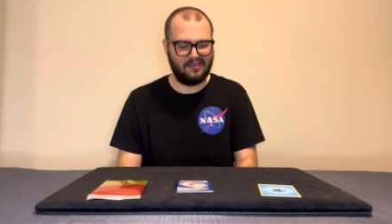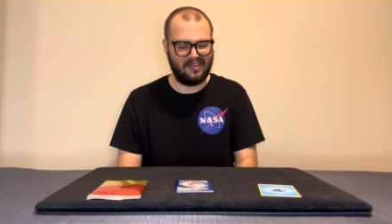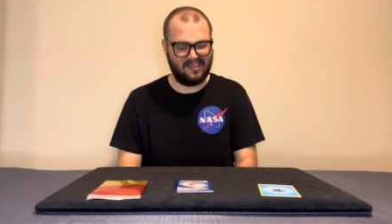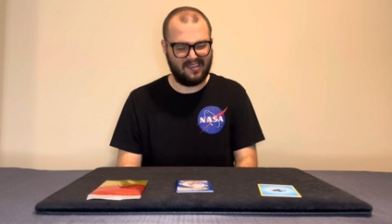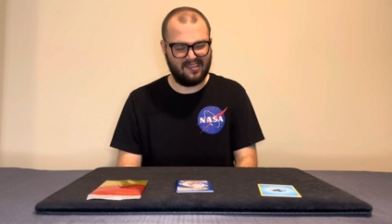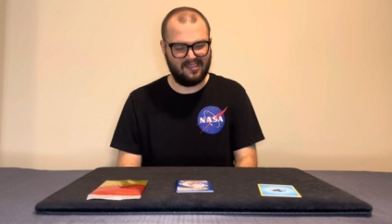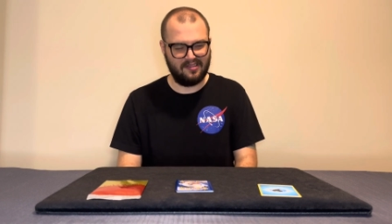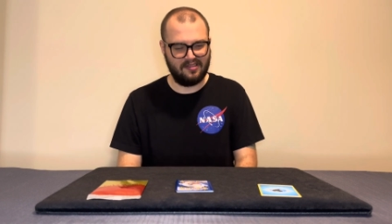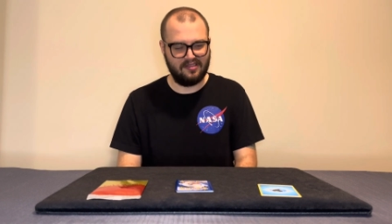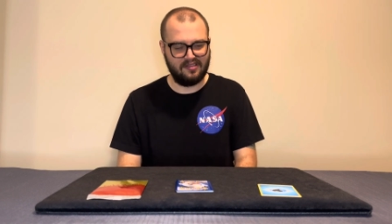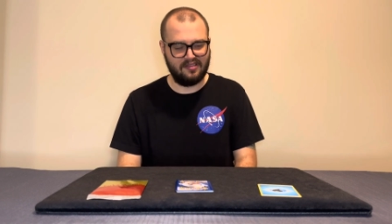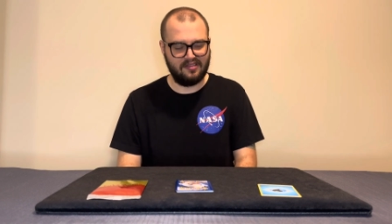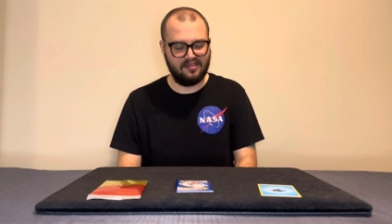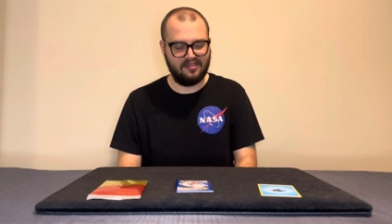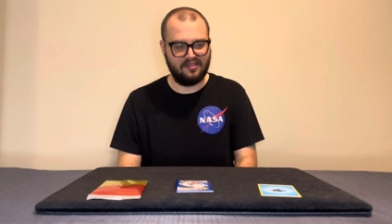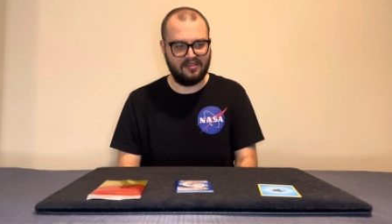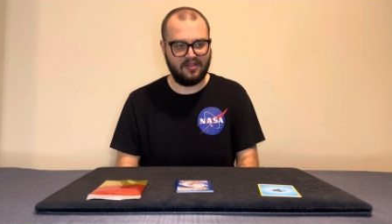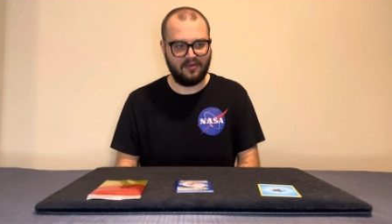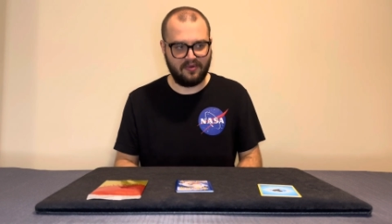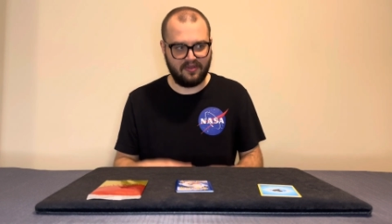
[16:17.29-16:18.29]
eh,
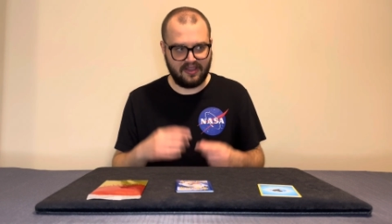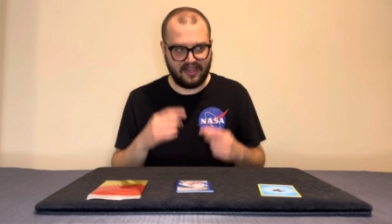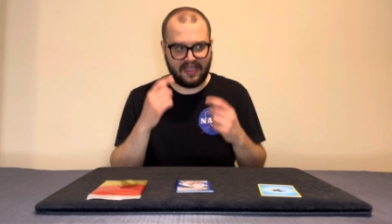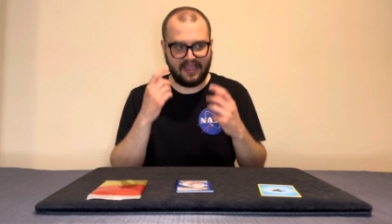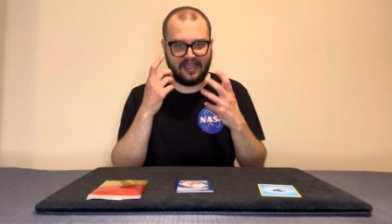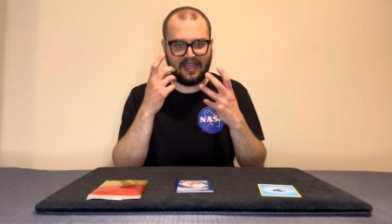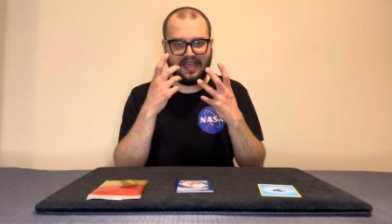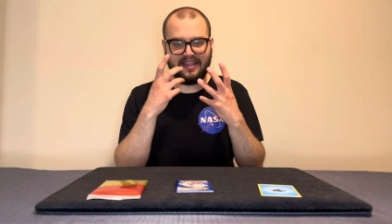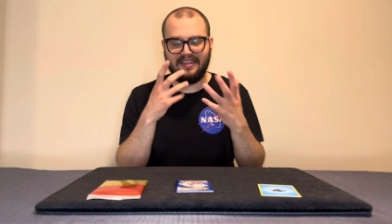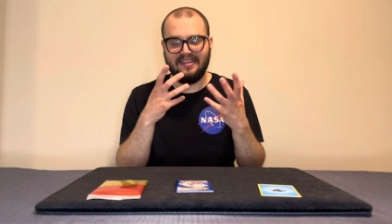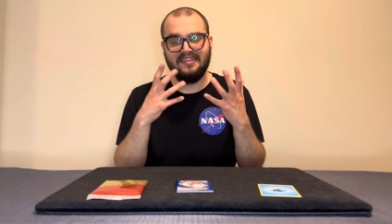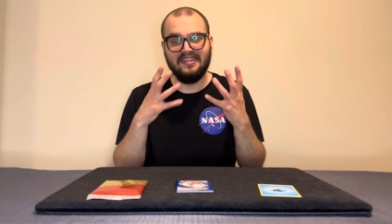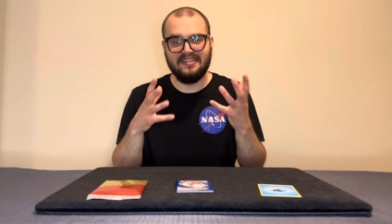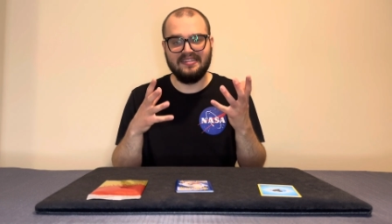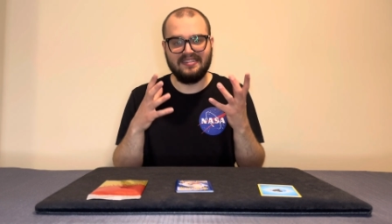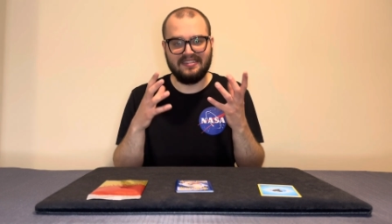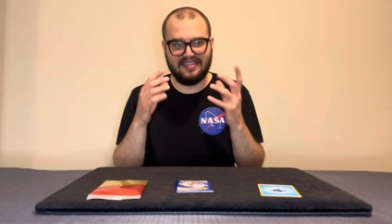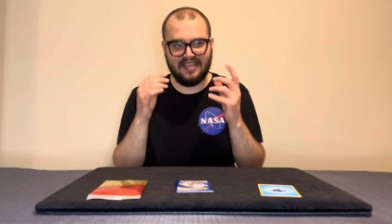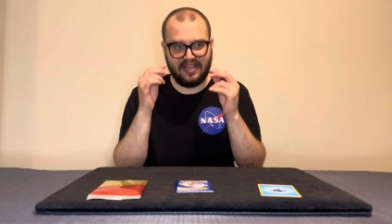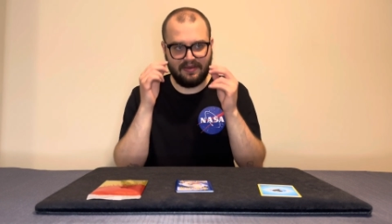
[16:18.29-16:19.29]
they were like, they
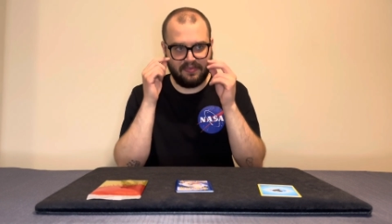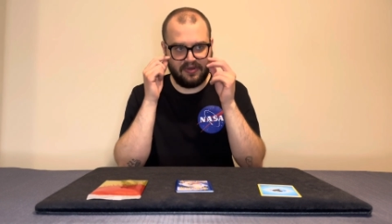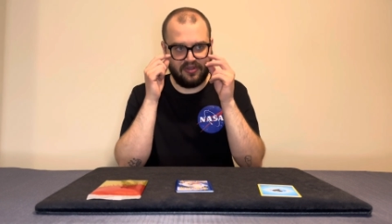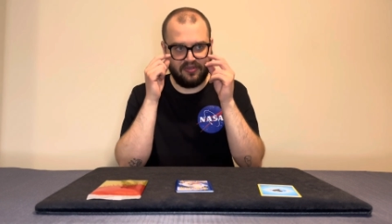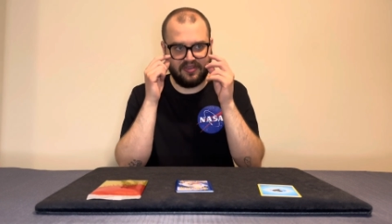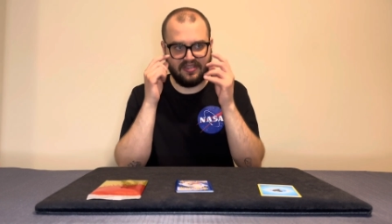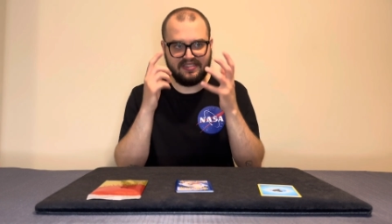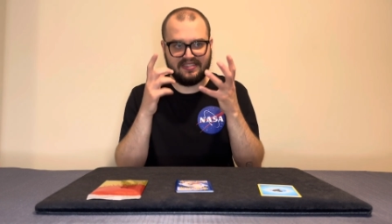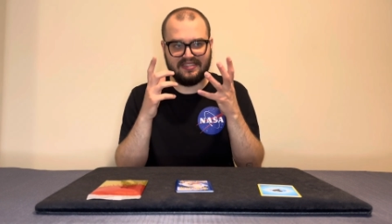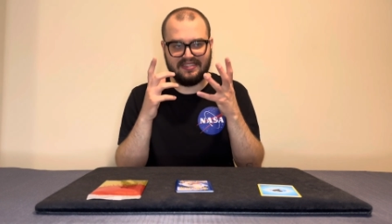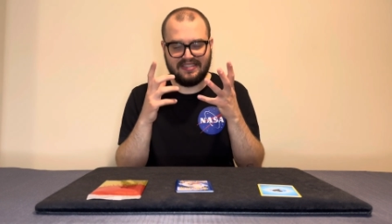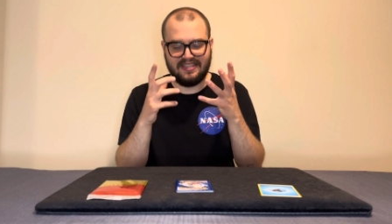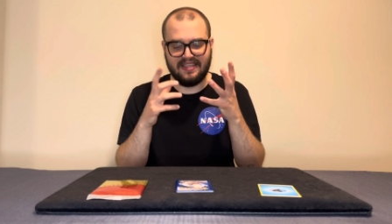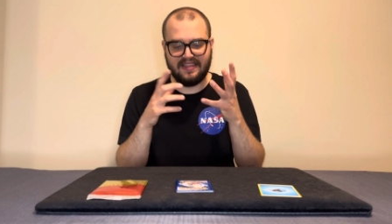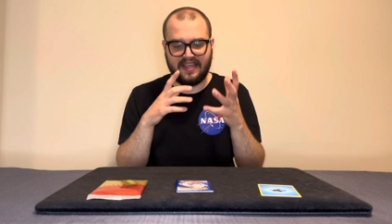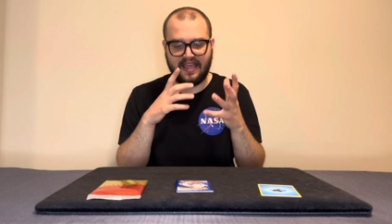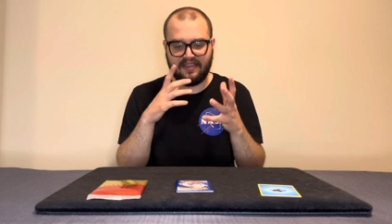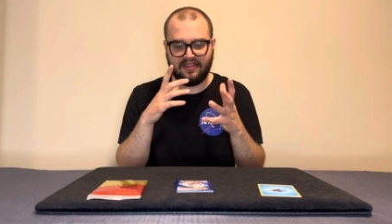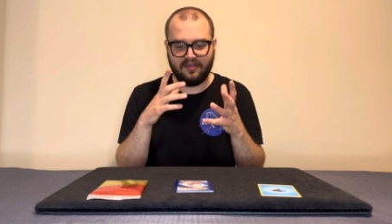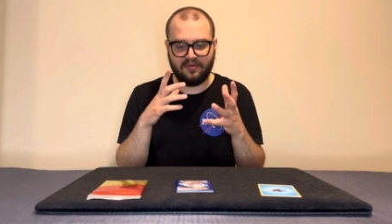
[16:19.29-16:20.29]
didn't say it, but you could see
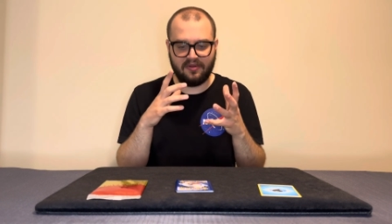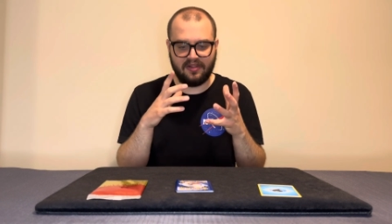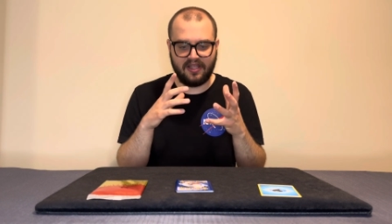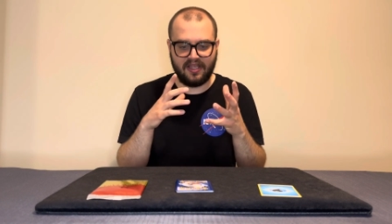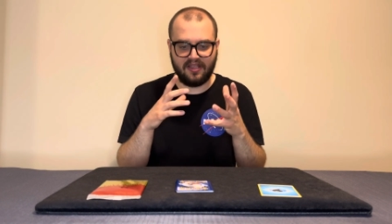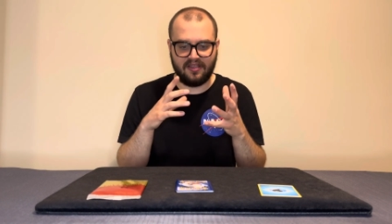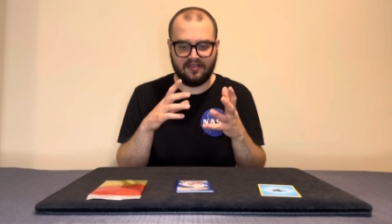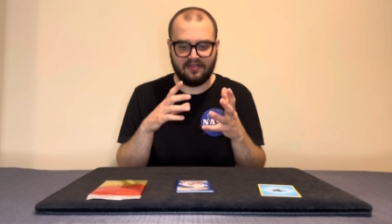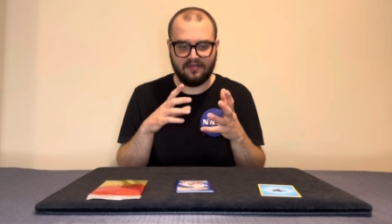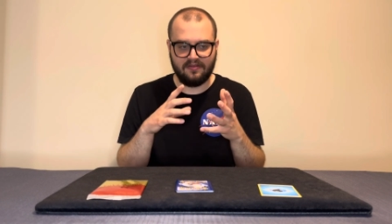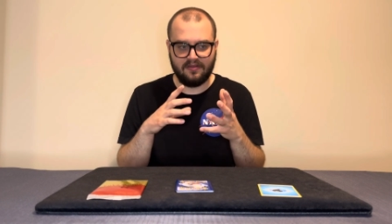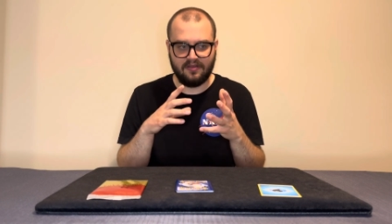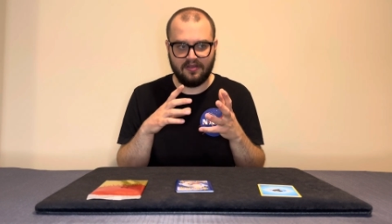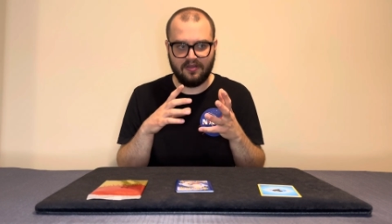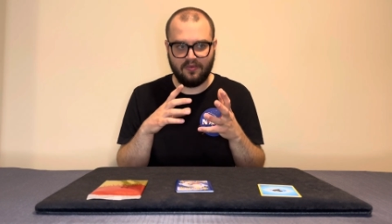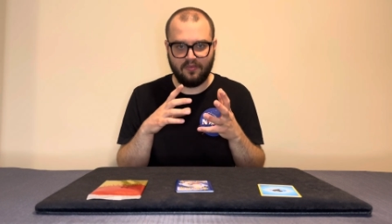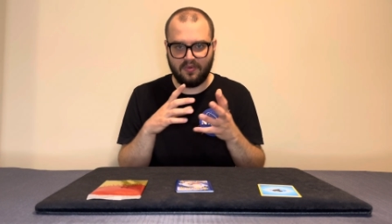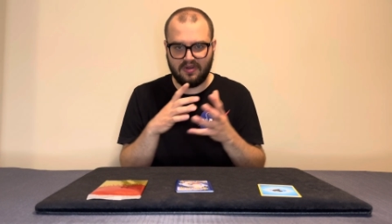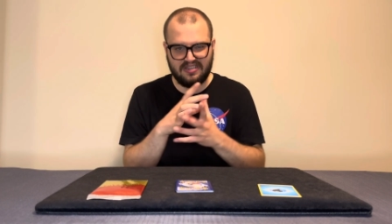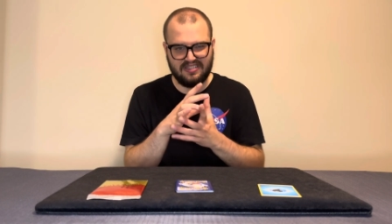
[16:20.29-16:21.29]
that they were like,
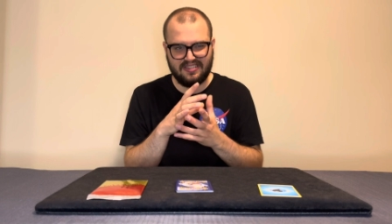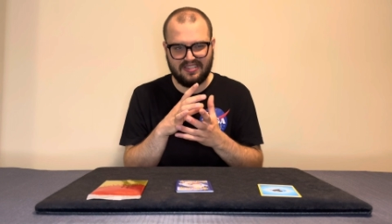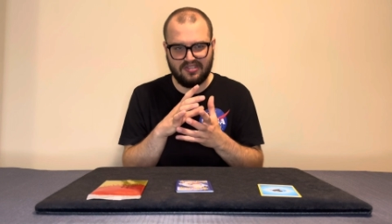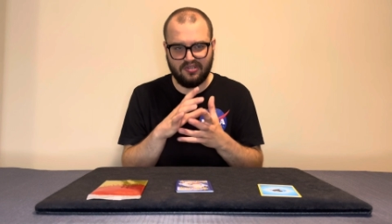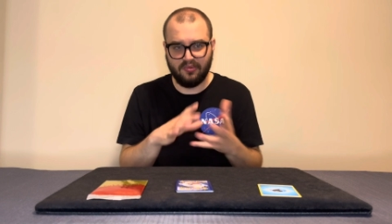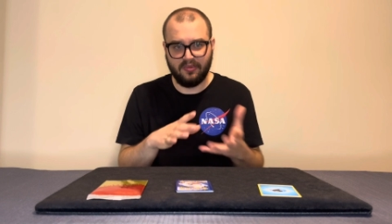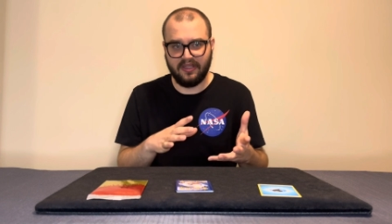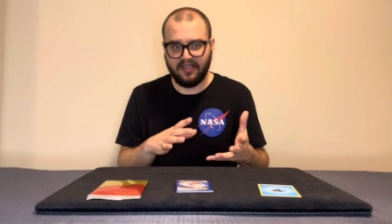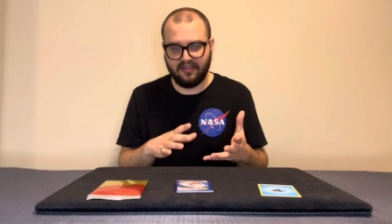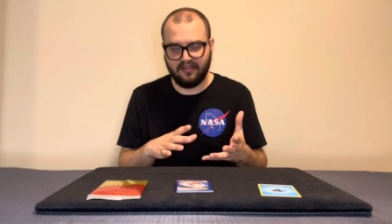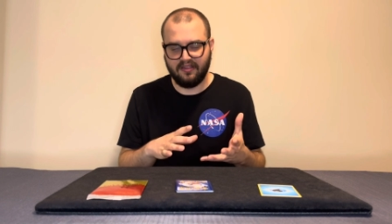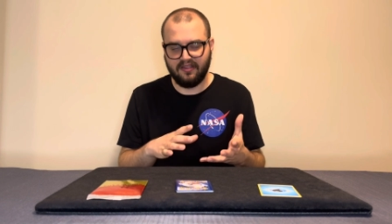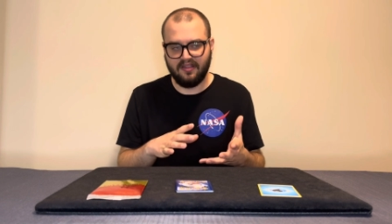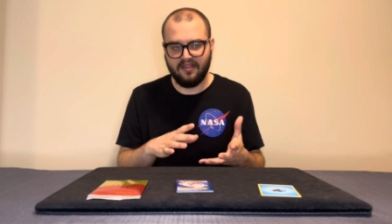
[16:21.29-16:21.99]
what is he doing?